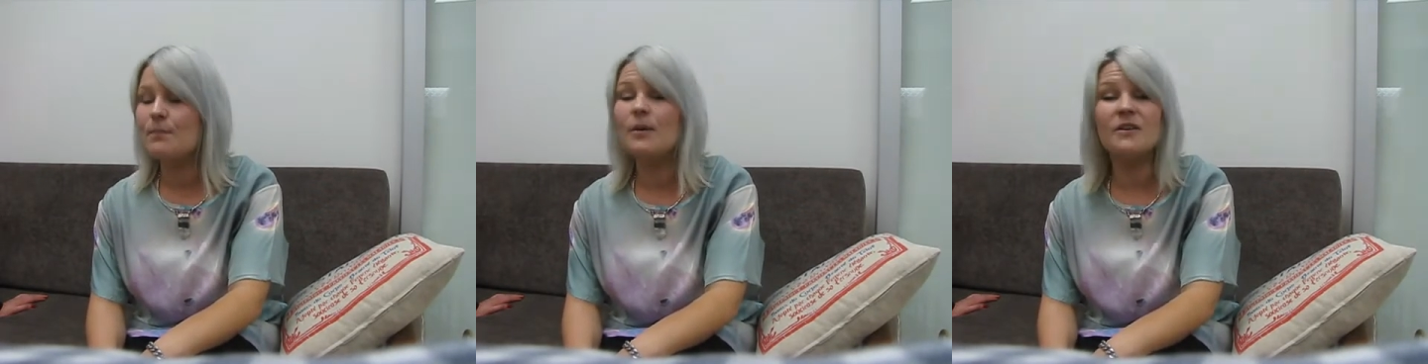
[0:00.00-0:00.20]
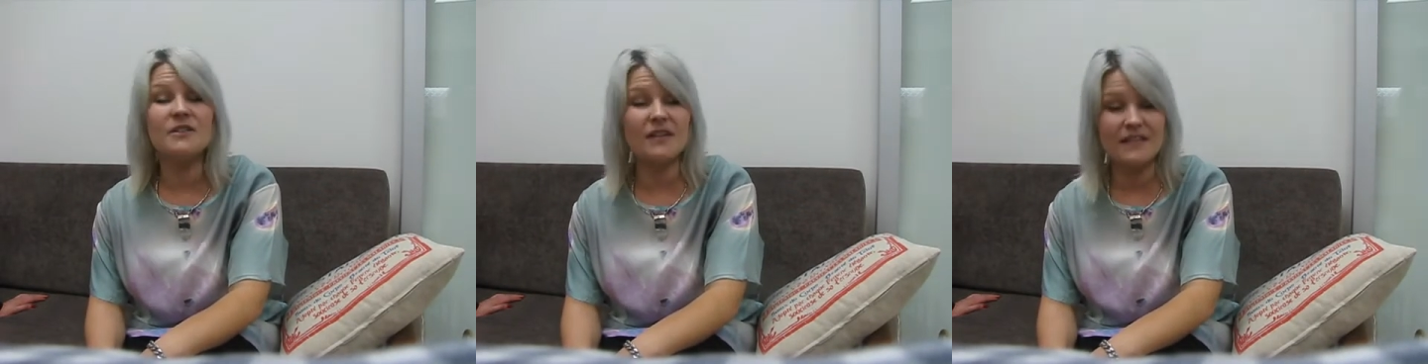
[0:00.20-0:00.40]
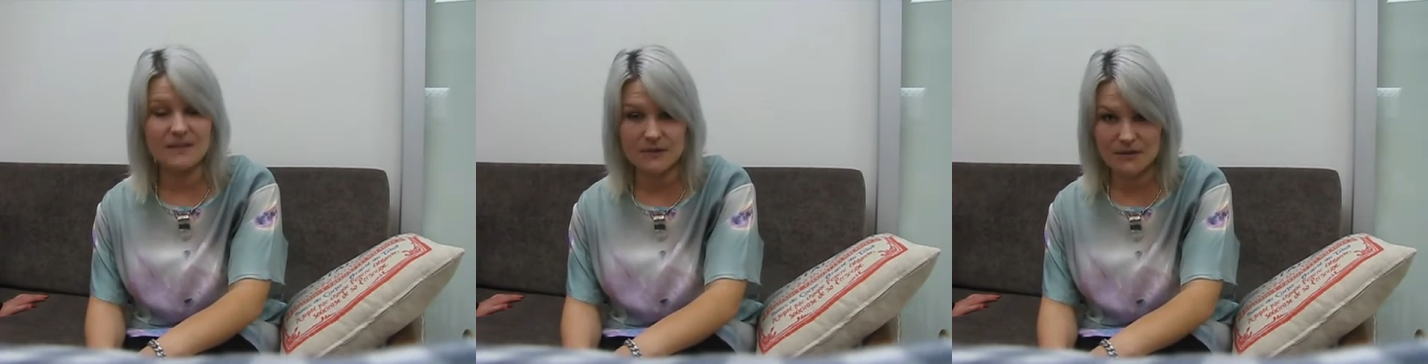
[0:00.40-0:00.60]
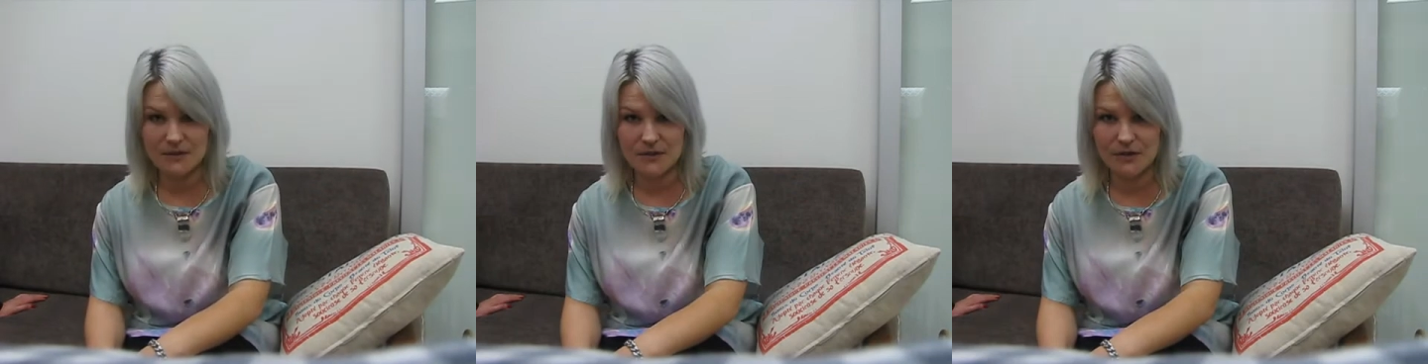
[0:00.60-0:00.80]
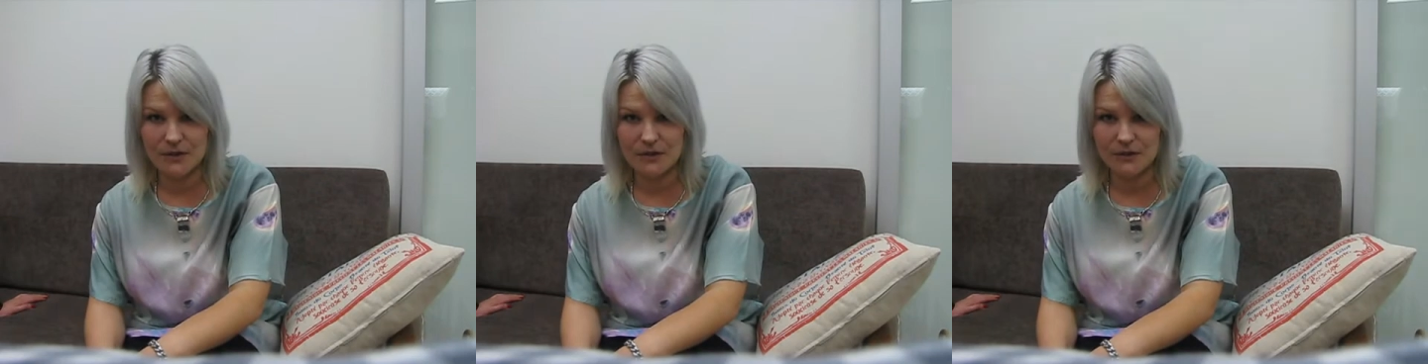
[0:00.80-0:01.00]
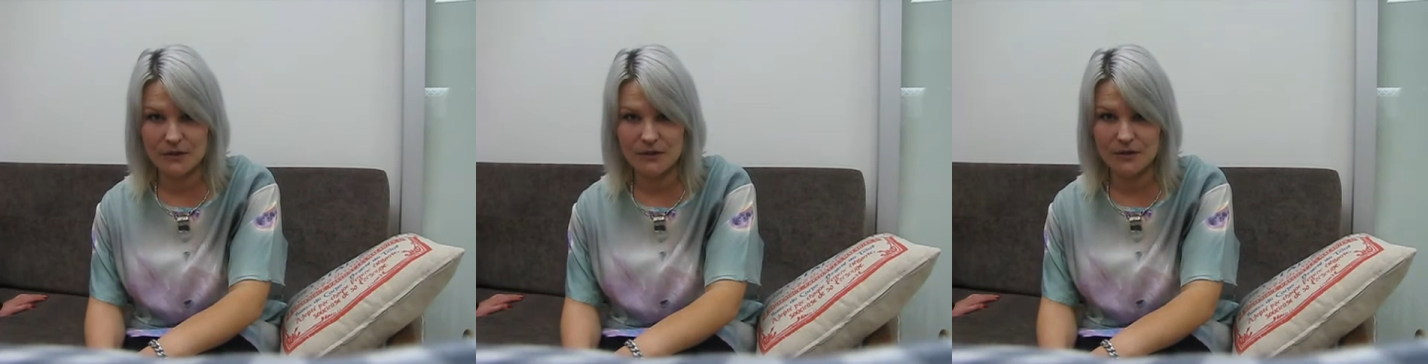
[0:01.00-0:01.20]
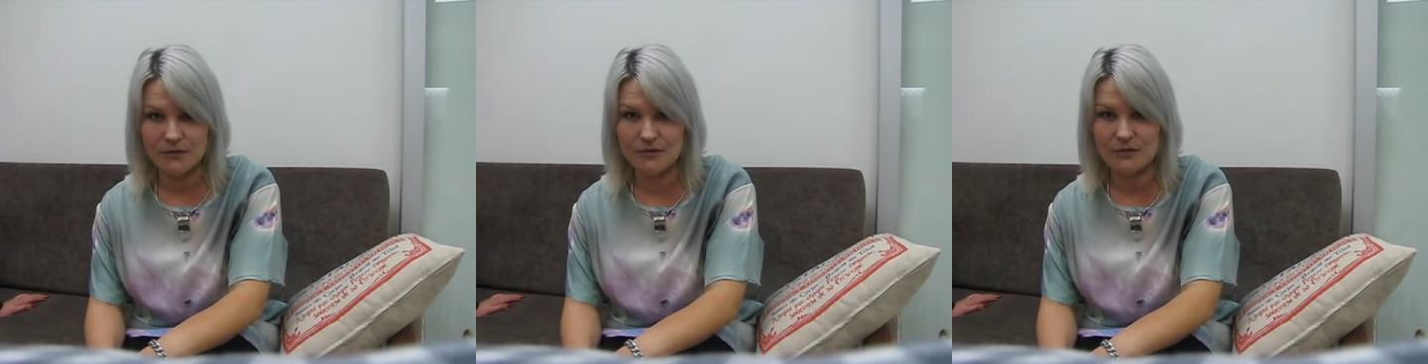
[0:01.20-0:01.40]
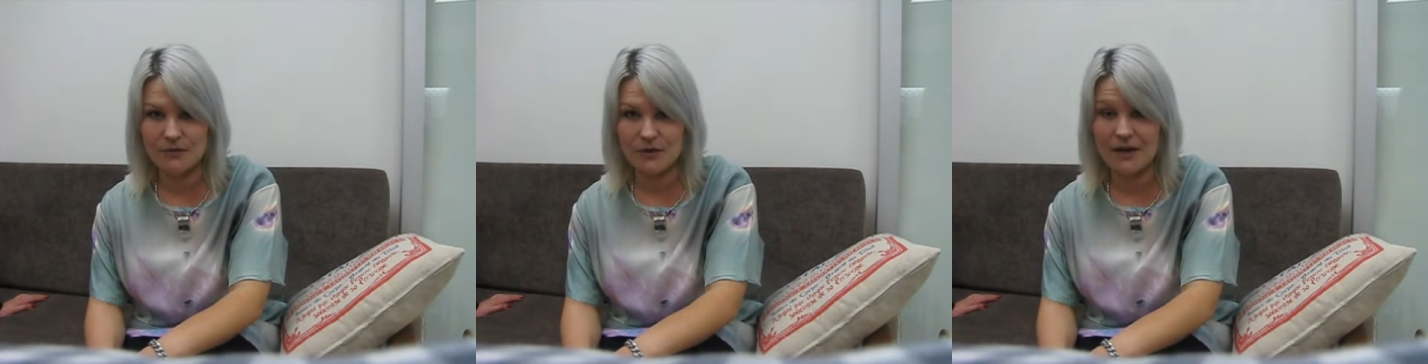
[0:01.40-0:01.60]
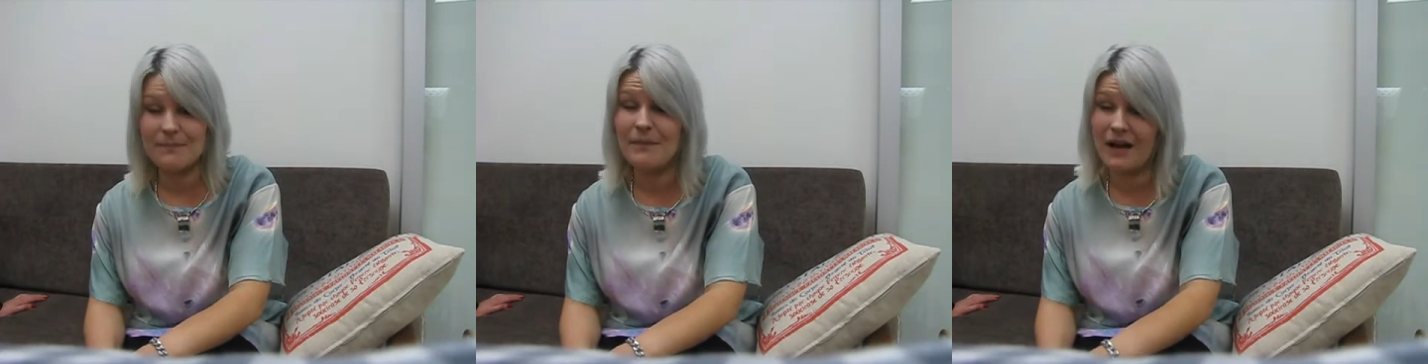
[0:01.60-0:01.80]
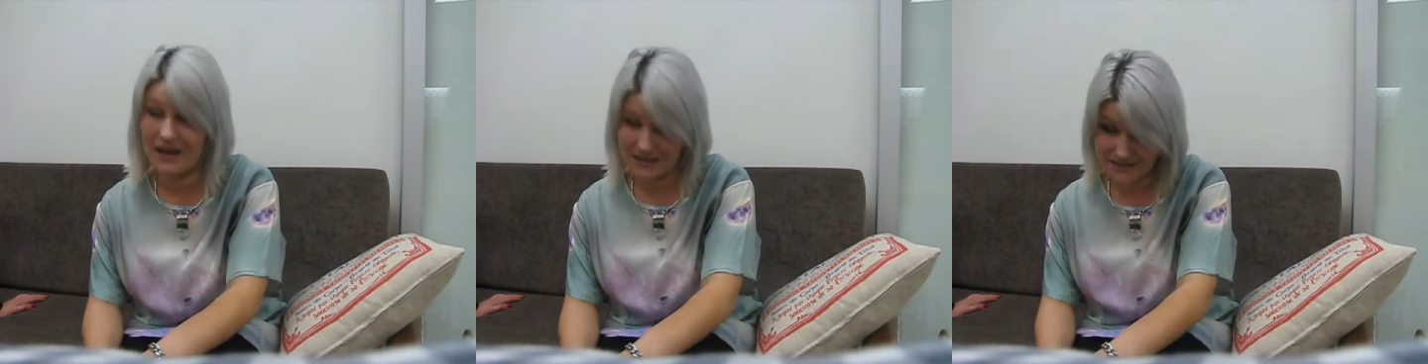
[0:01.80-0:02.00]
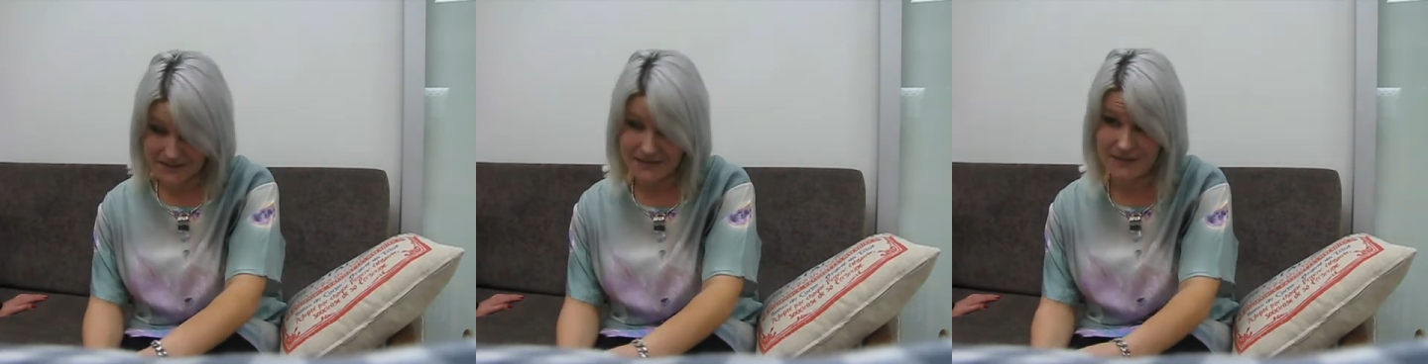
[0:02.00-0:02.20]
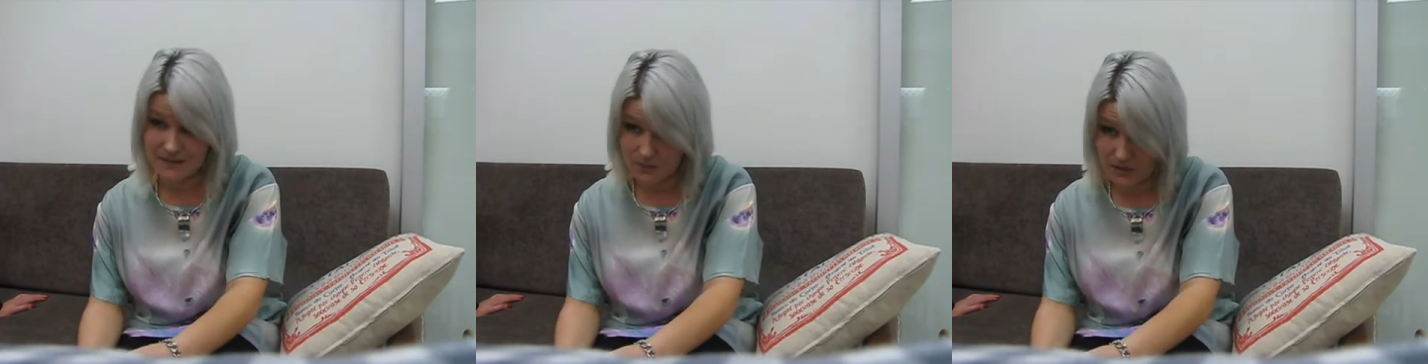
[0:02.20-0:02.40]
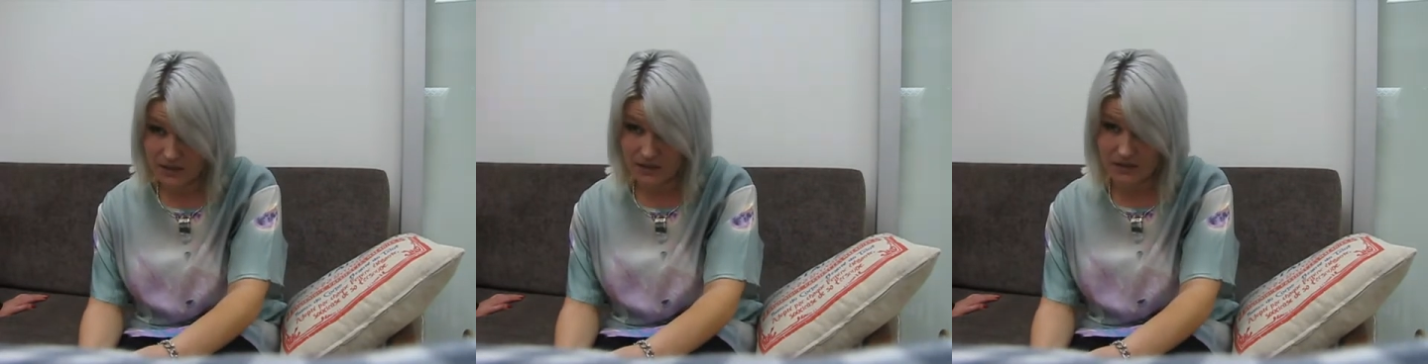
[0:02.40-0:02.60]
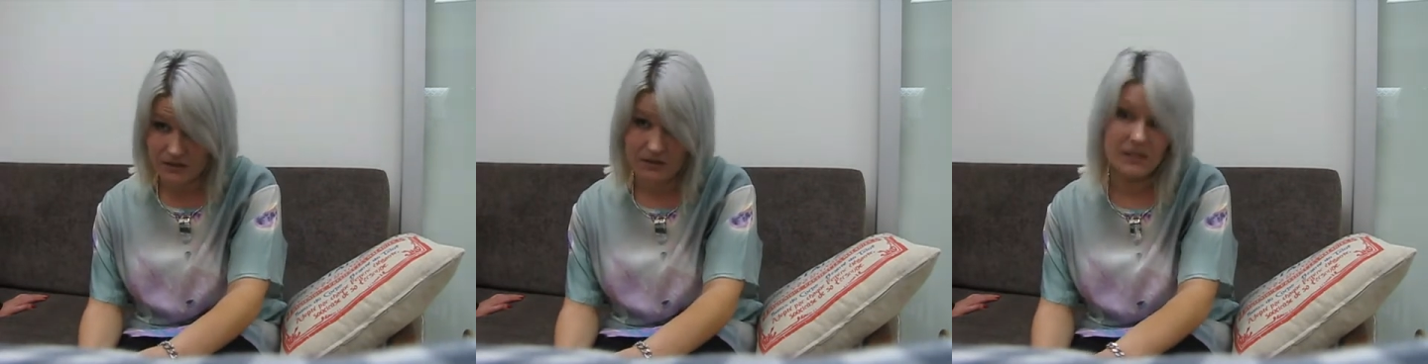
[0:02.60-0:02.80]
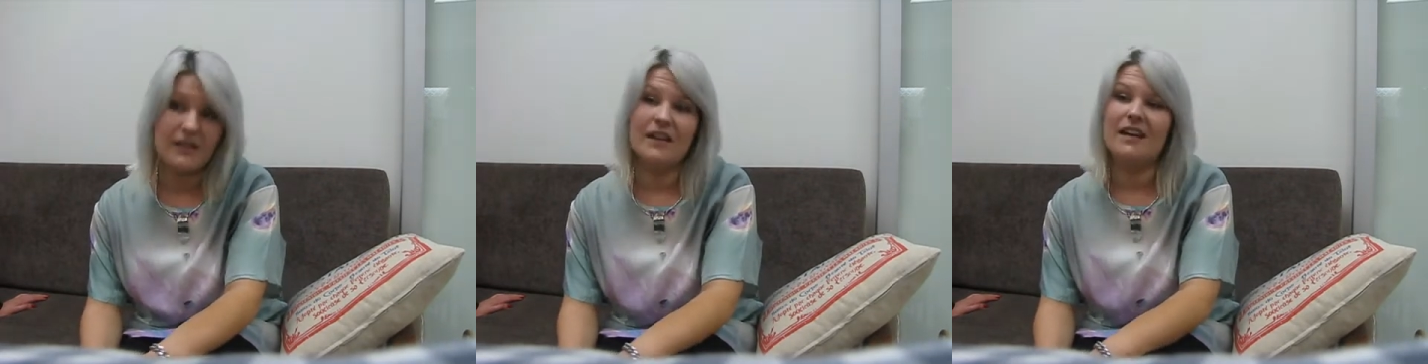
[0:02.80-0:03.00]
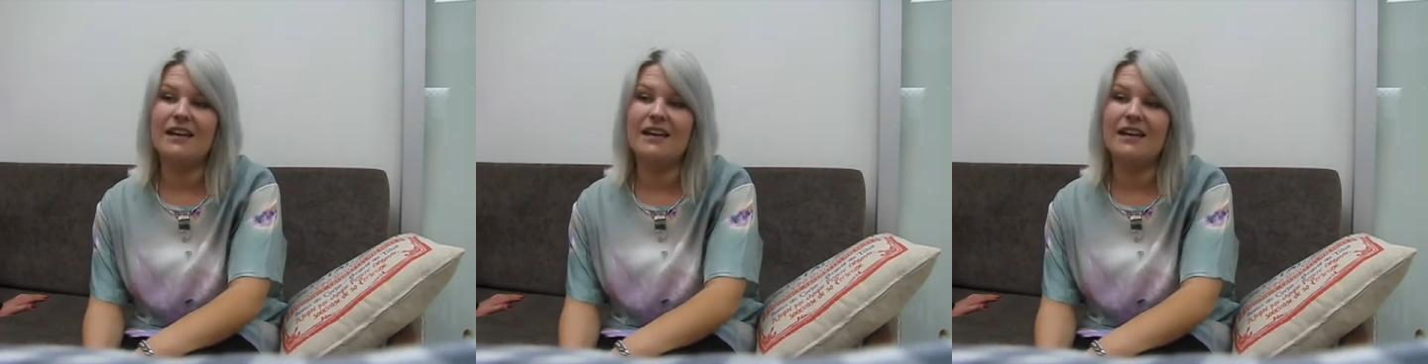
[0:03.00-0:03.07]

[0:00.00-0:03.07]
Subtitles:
Bondi's also got a lot of great markets as well,